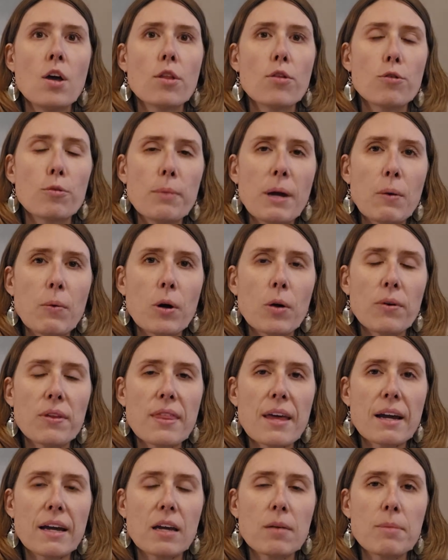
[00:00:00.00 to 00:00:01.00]
Through my work with
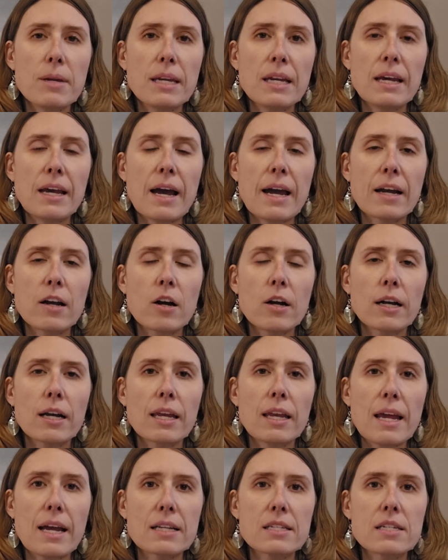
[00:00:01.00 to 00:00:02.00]
that committee, I got
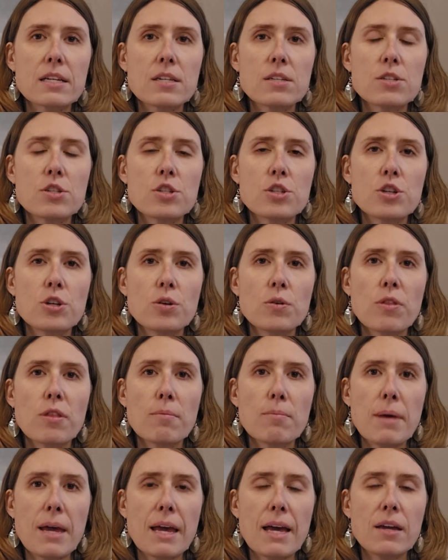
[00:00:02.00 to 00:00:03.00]
connected to the
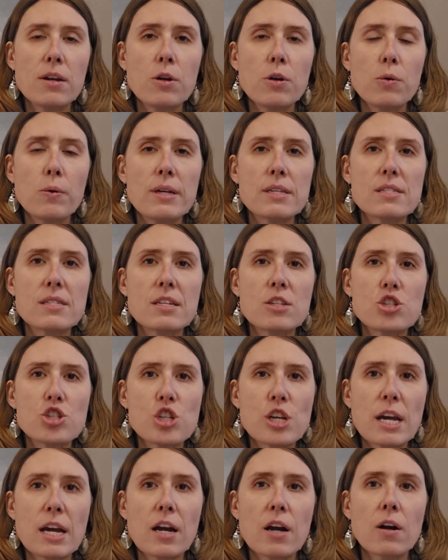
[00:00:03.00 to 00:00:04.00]
man who is the
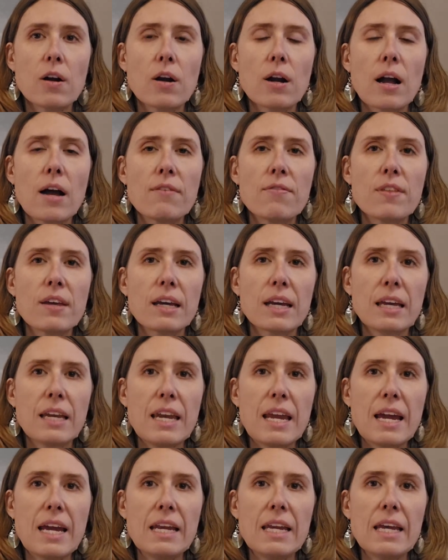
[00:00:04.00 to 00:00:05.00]
chair of the
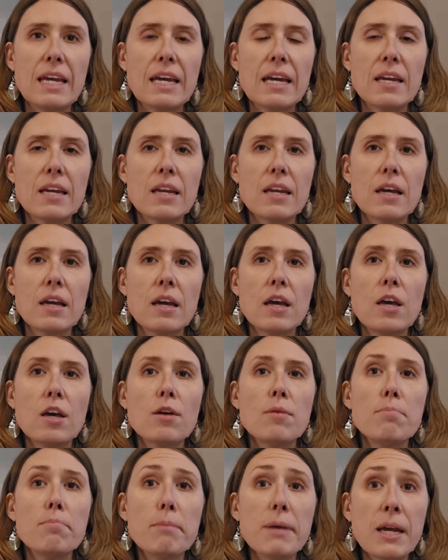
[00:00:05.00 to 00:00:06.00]
Canadian
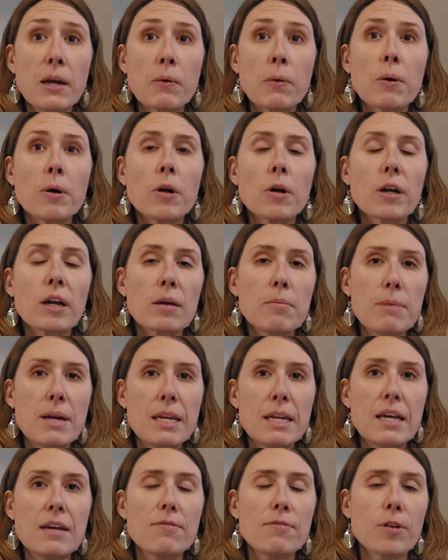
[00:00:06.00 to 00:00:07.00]
Mirror
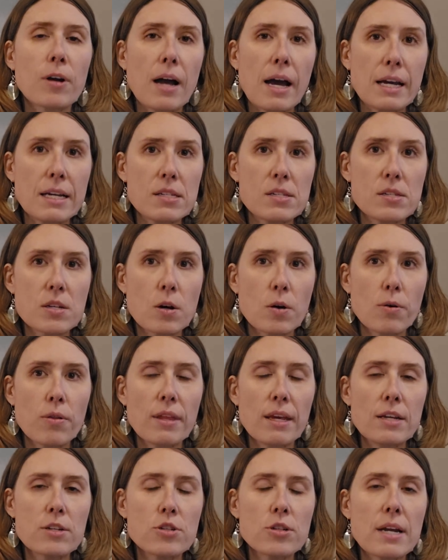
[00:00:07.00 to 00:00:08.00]
Committee for ISO,
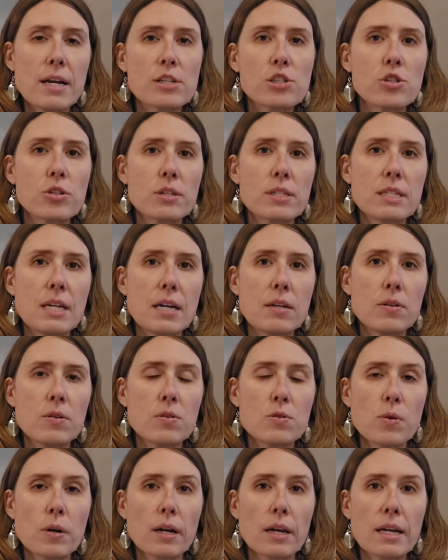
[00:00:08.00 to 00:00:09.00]
the International
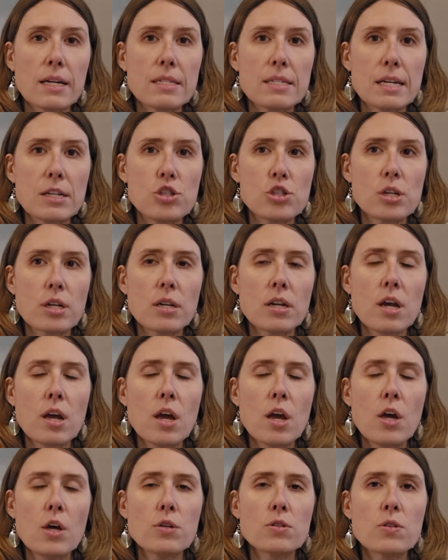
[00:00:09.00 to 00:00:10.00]
Standards Organization.
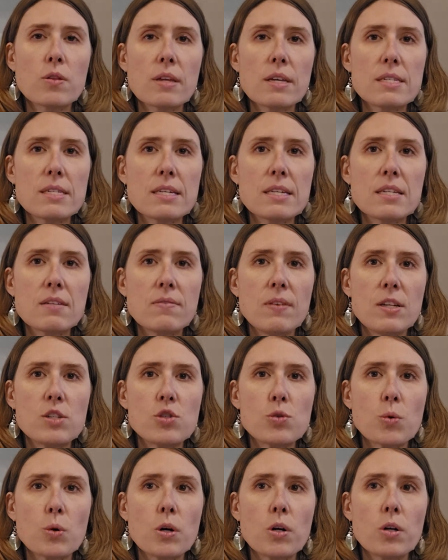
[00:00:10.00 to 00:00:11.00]
So this
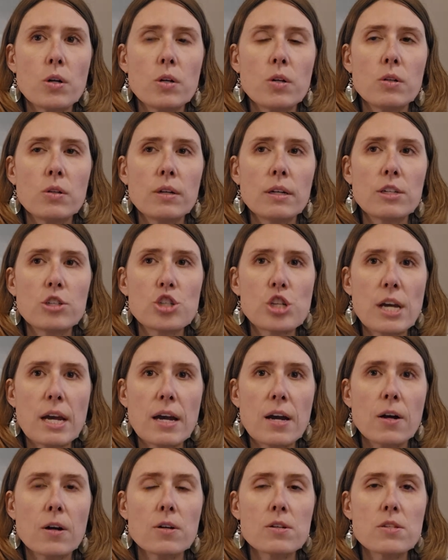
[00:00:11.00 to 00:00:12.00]
individual
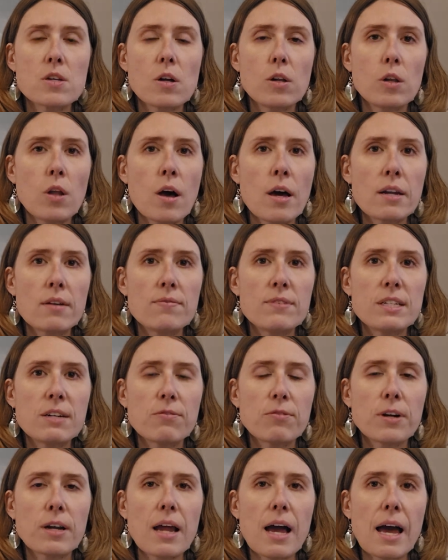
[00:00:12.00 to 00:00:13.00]
chairs a lot of
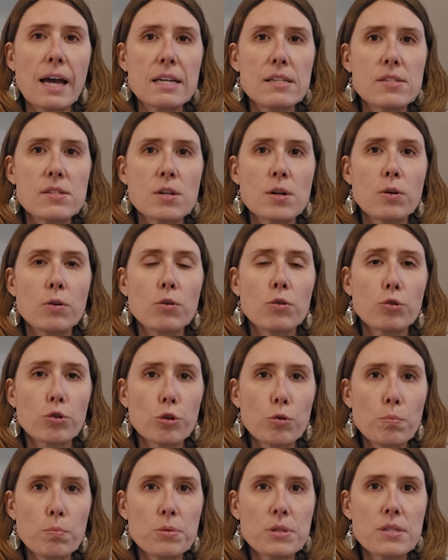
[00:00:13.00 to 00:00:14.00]
different ISO
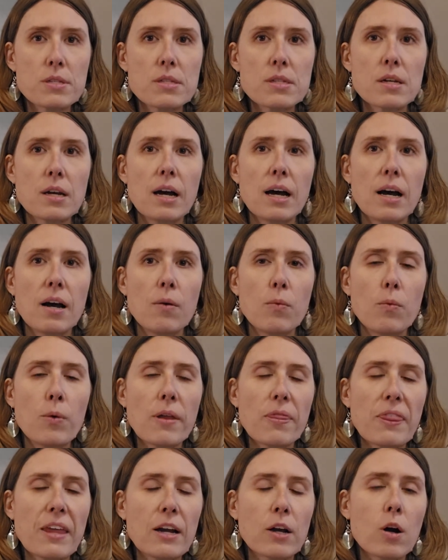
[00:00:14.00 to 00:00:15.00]
groups,
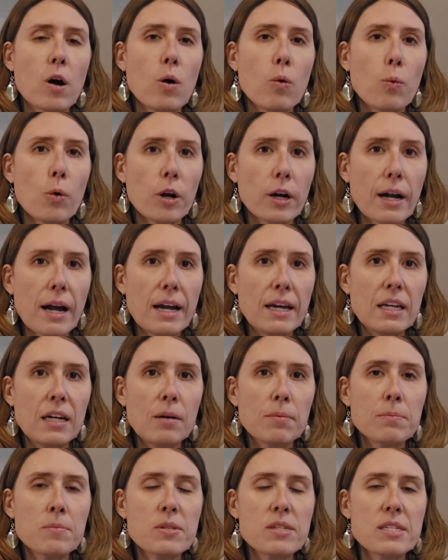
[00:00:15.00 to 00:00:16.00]
what they call work
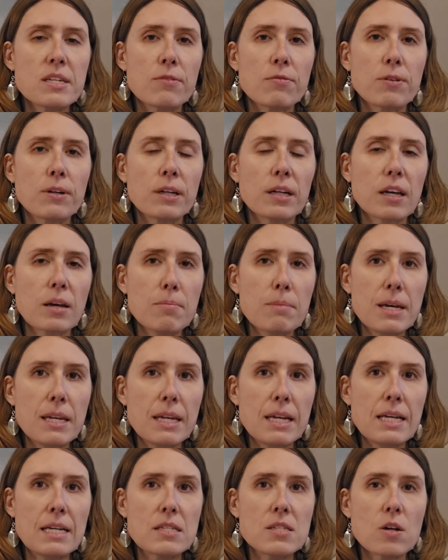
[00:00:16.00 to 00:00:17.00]
items, different
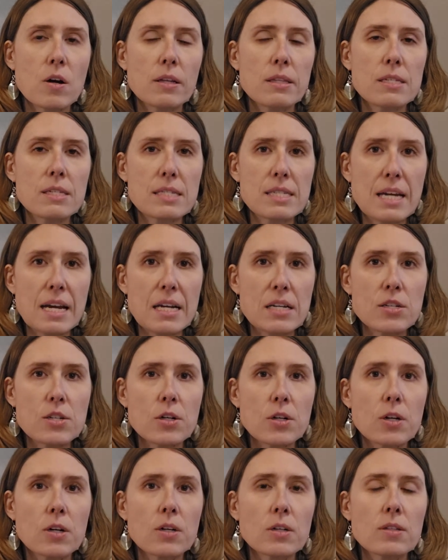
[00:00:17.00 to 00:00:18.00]
committees on
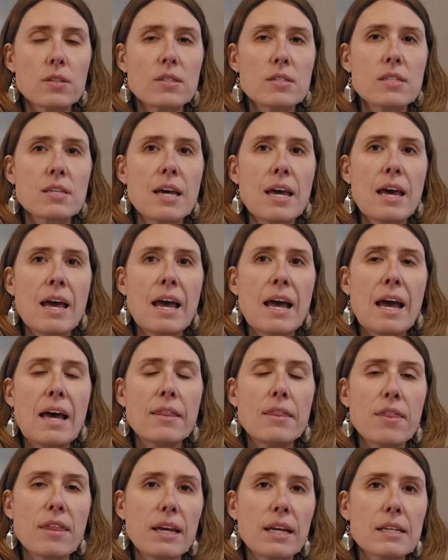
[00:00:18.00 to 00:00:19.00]
standards,
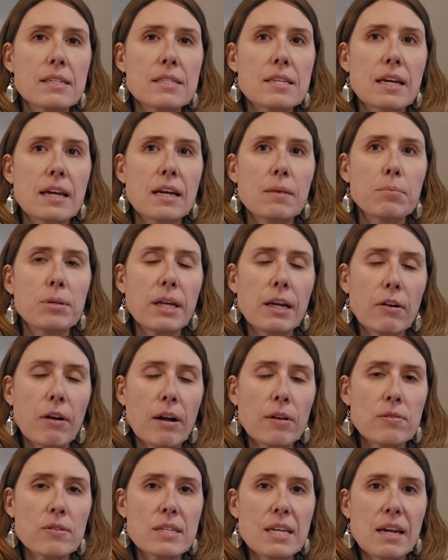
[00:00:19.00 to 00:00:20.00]
and things like
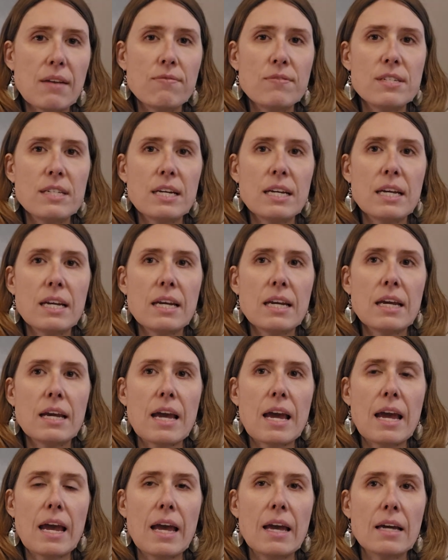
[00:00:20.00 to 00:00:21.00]
playground safety
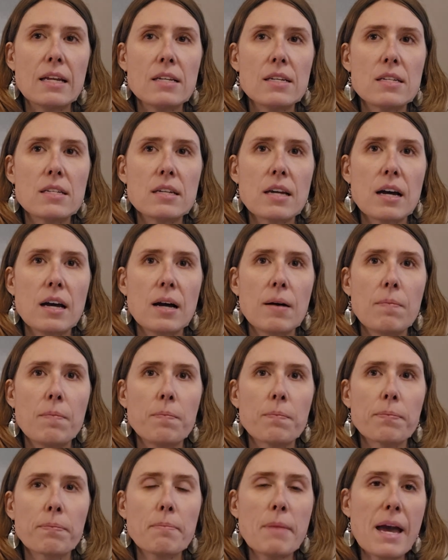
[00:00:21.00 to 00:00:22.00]
and
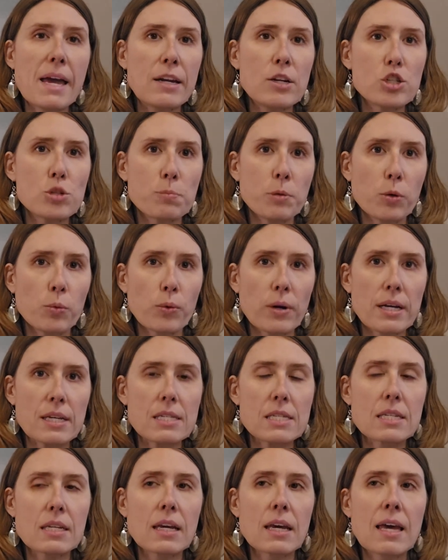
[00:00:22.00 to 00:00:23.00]
manageable
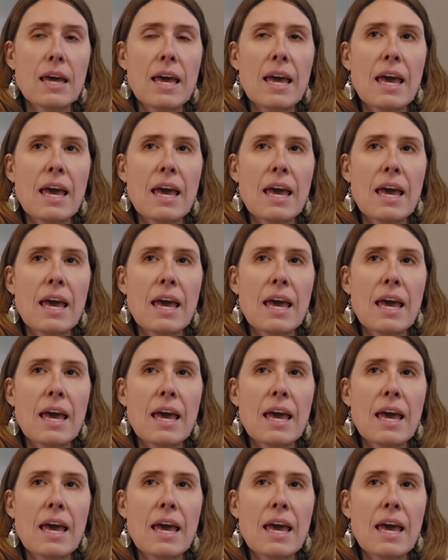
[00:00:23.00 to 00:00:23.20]
risk.